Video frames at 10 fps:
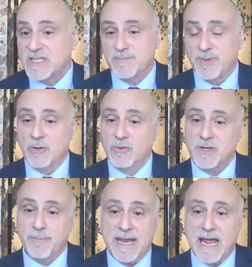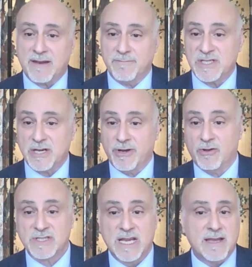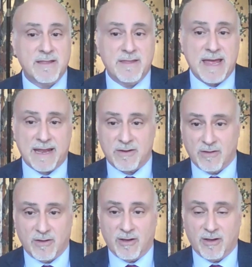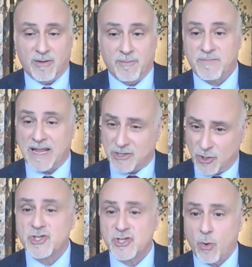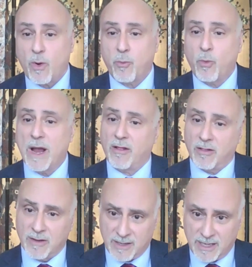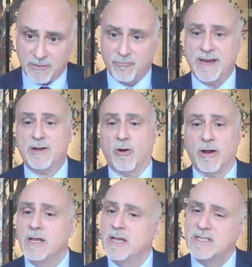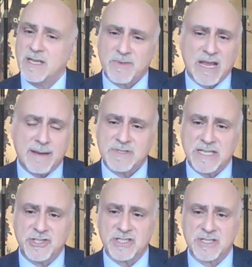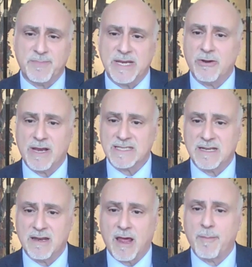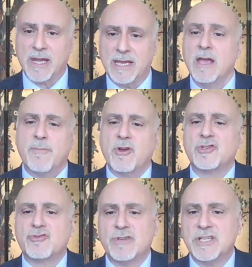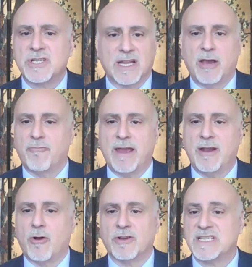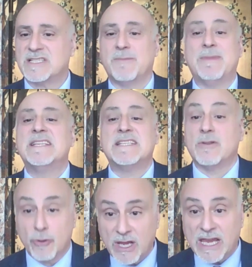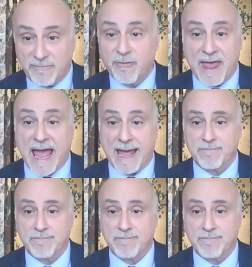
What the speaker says: these balloons are made out of materials that don't show up well in radar. Sometimes they just appear as an anomaly because traditionally a radar system isn't looking for that.